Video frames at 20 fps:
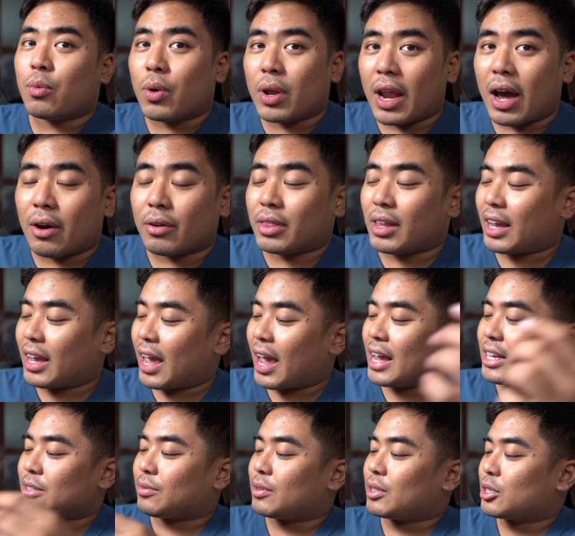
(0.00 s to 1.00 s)
without the
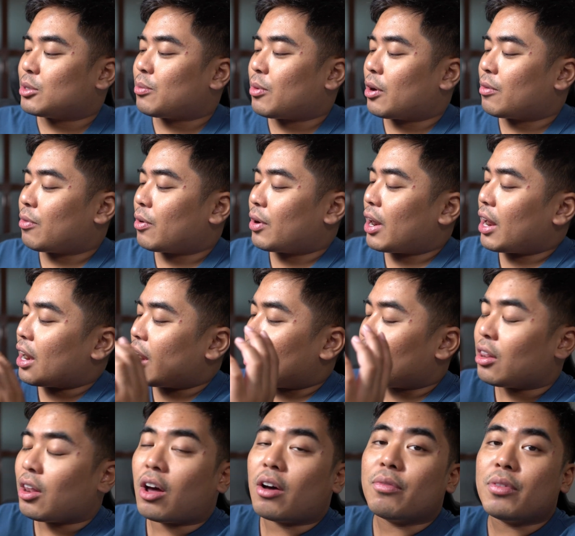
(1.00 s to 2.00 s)
case of the smartphone, and I
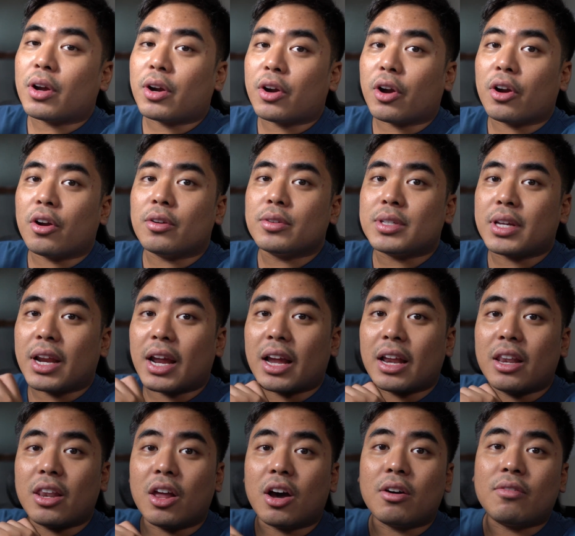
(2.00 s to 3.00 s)
love the curves and I
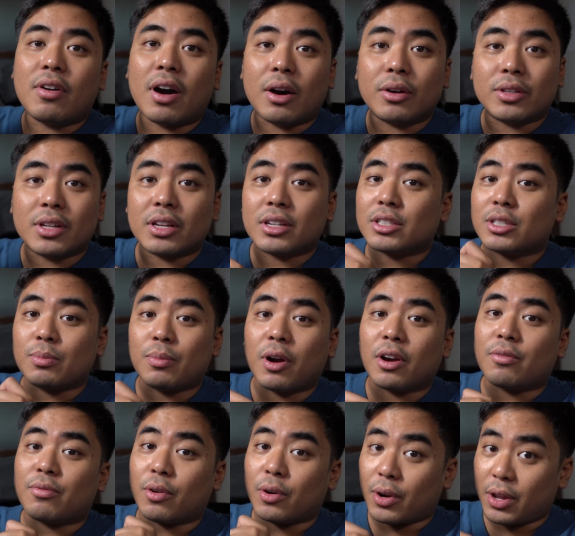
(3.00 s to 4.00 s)
love how thin the
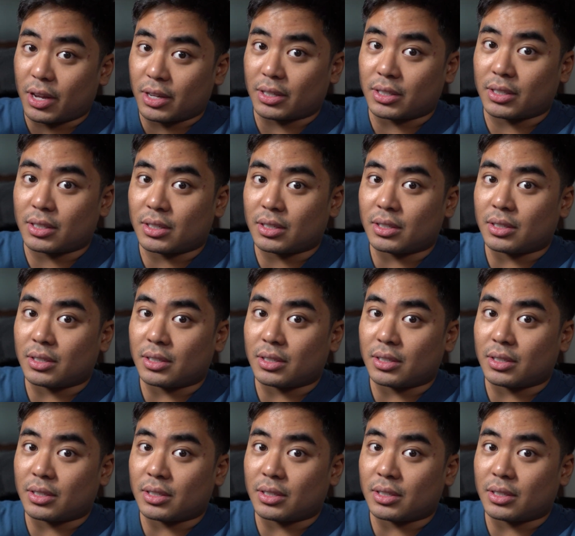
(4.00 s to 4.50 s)
smartphone is.